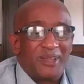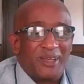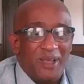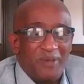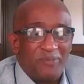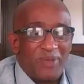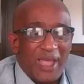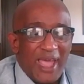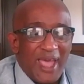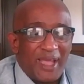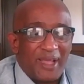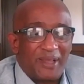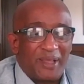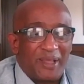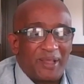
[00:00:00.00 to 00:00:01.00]
come
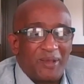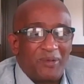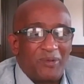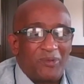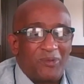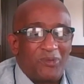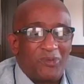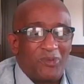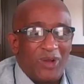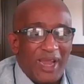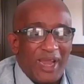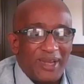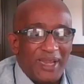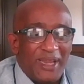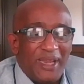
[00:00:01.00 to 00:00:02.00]
back
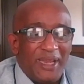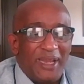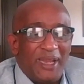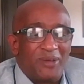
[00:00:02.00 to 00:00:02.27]
ready